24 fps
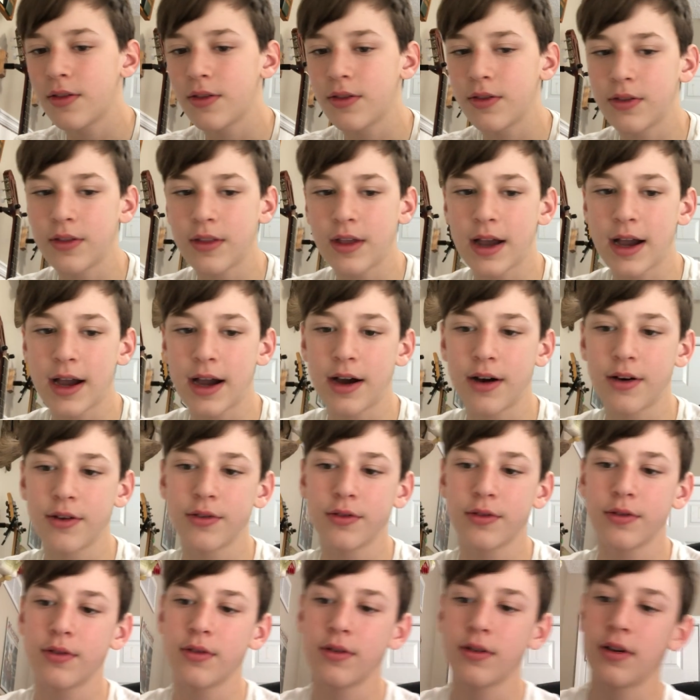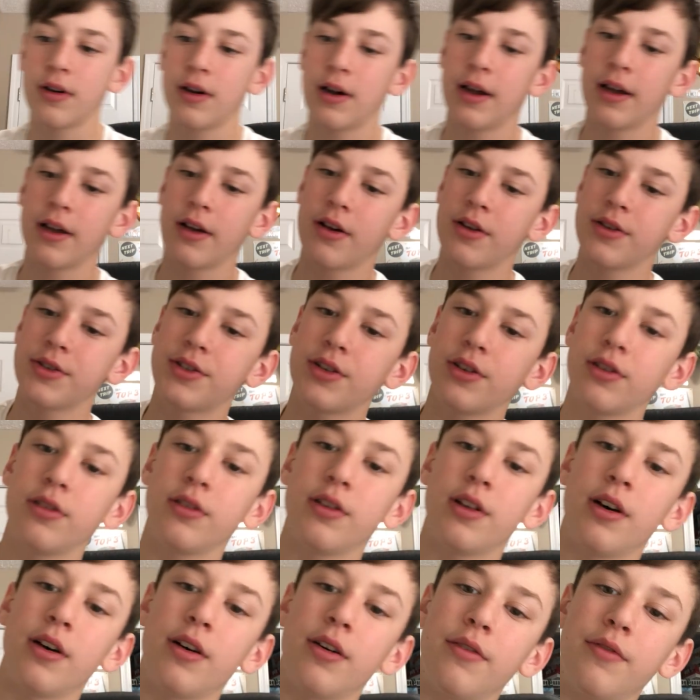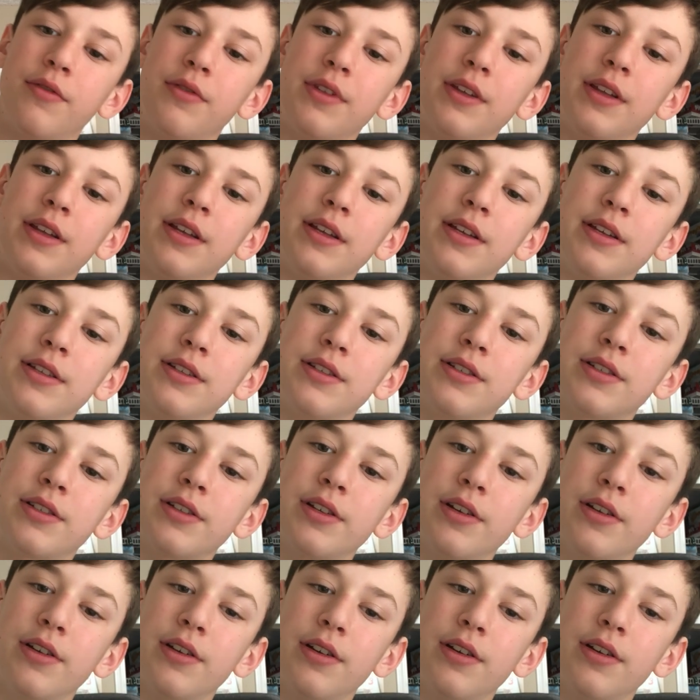Now, I also love these